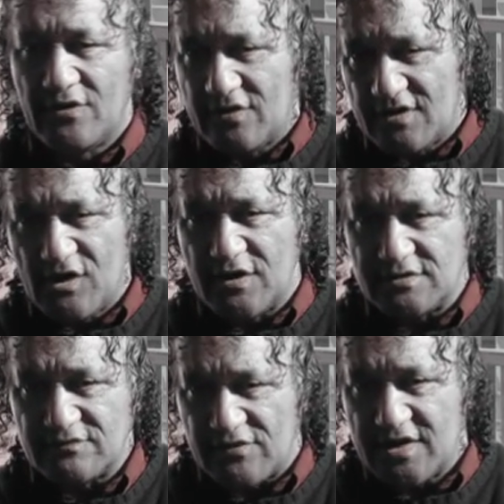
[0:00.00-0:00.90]

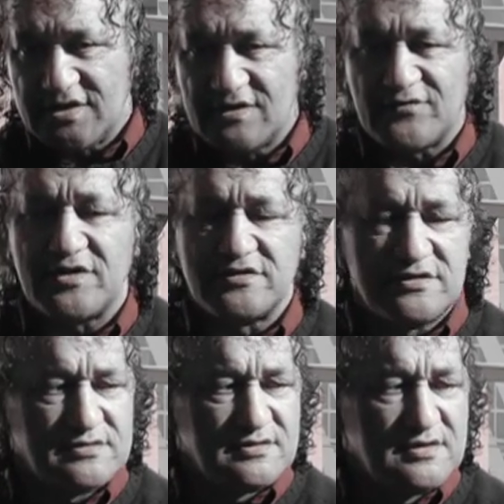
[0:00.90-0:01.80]
online, right here in front of
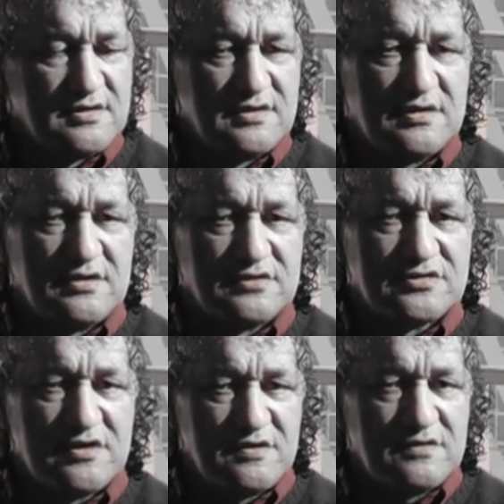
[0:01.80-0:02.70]

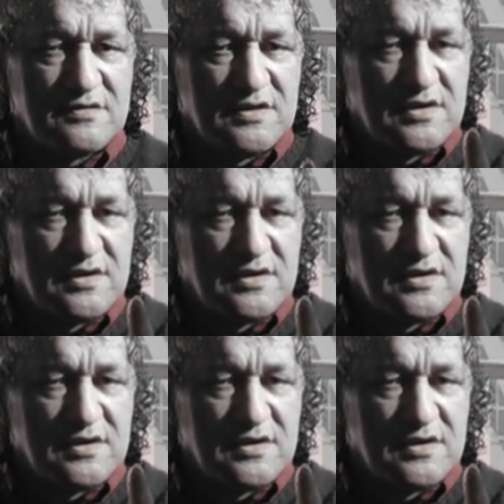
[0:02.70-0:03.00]
you.